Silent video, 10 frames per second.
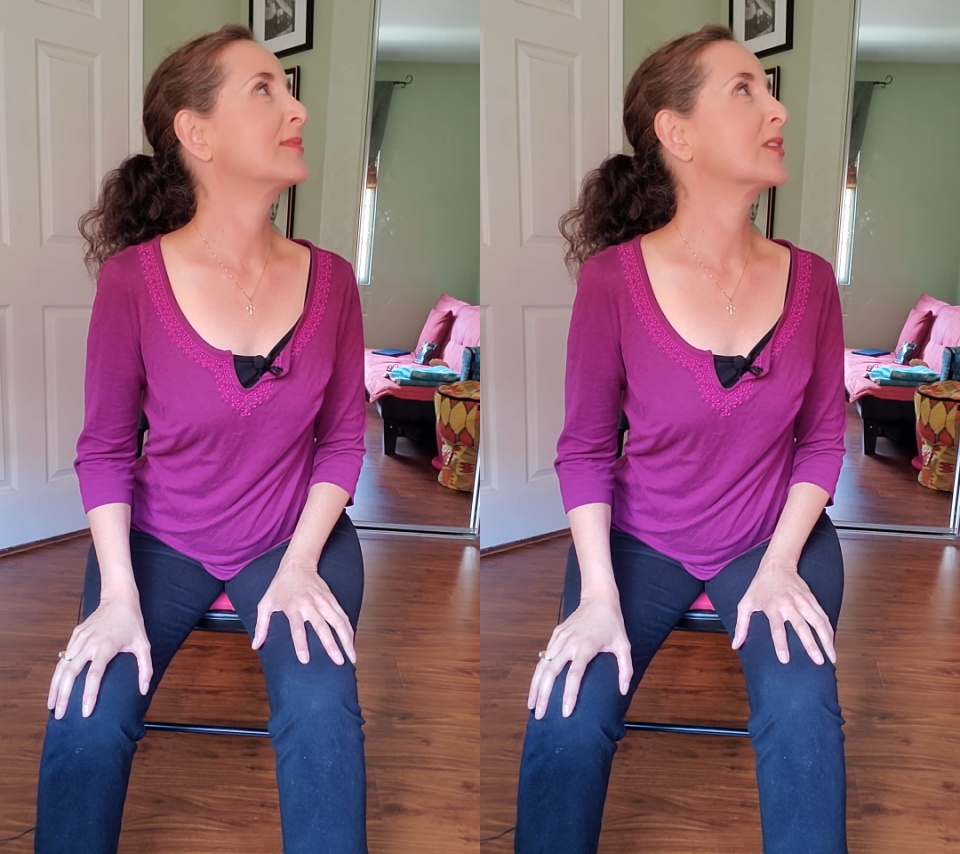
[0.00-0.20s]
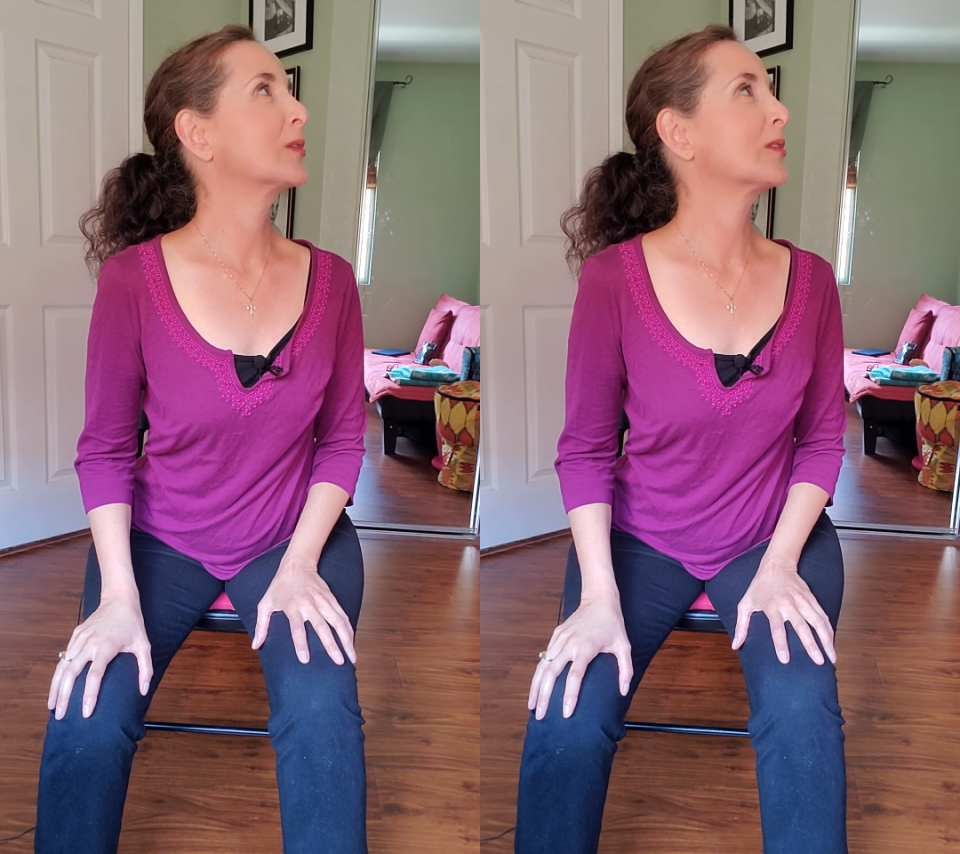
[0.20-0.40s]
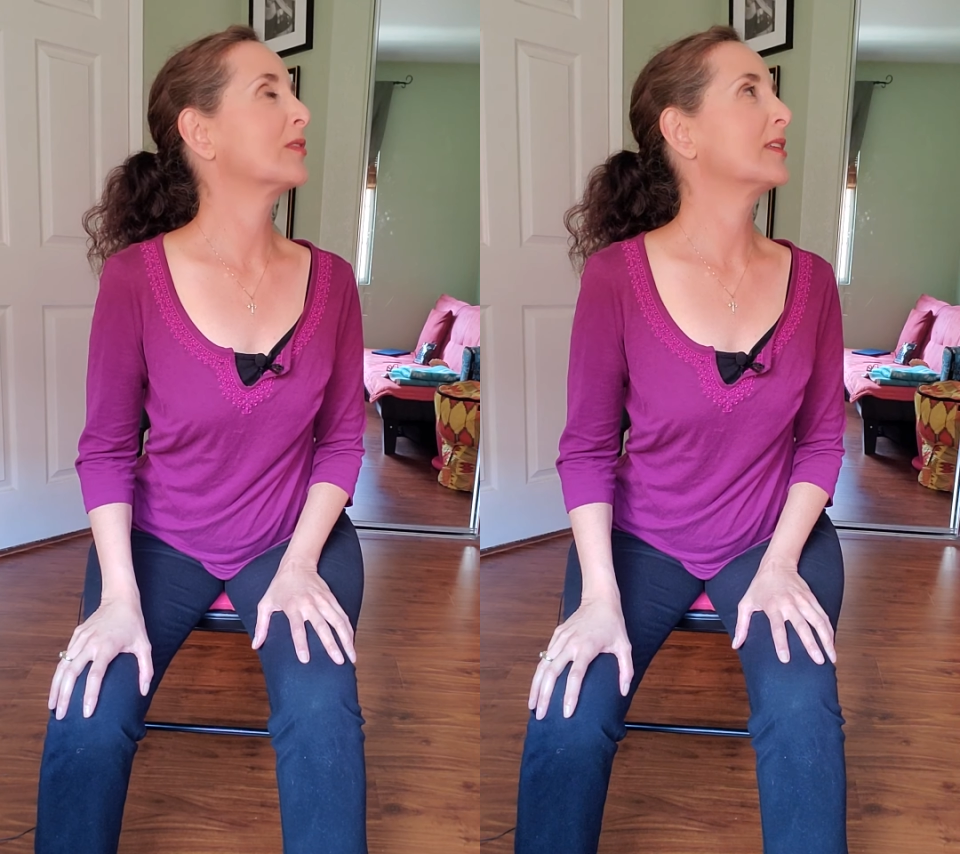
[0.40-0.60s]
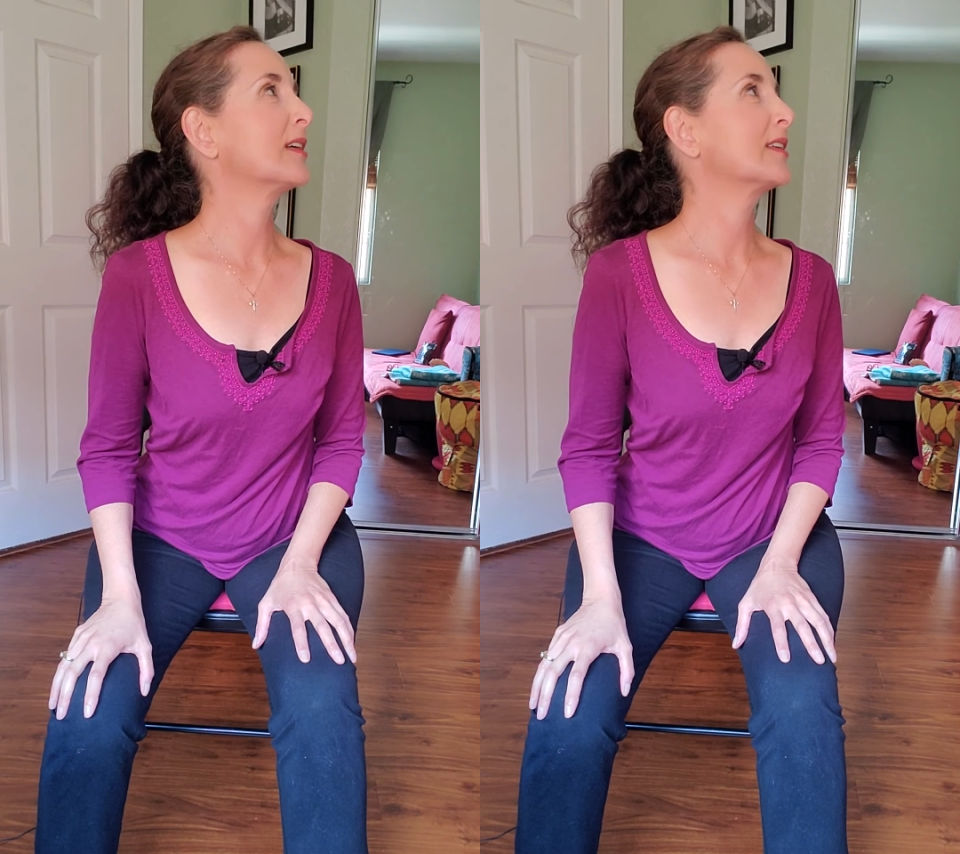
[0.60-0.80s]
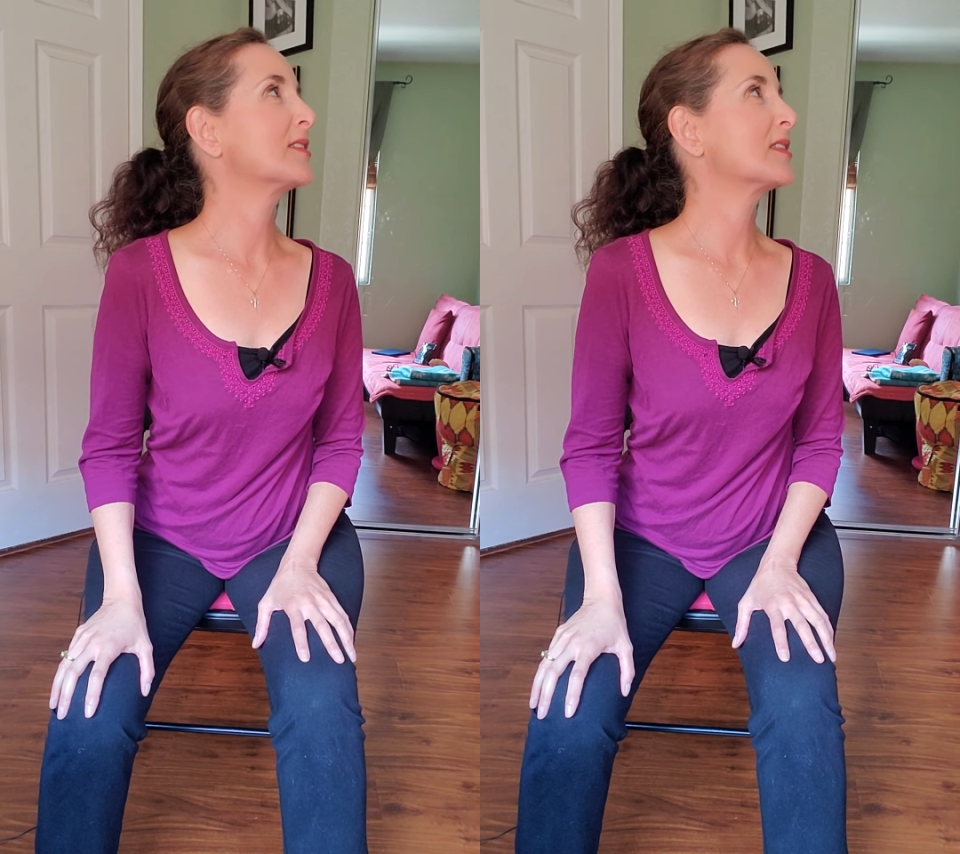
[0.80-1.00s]
Sort of a
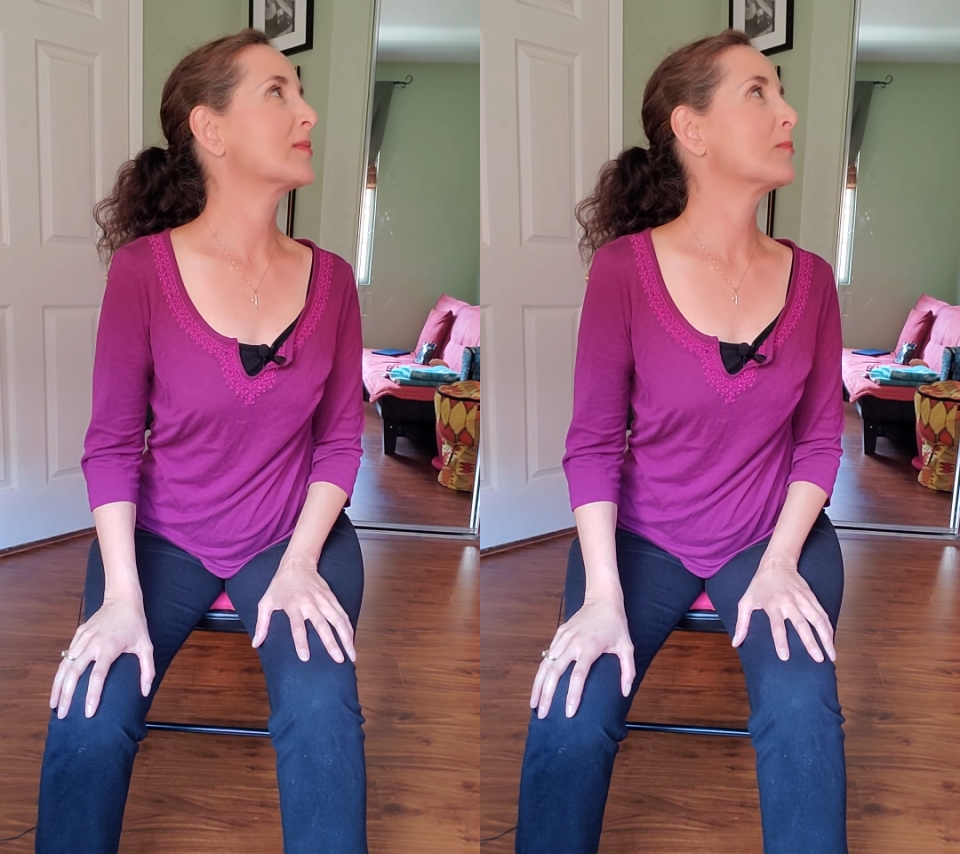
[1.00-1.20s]
nice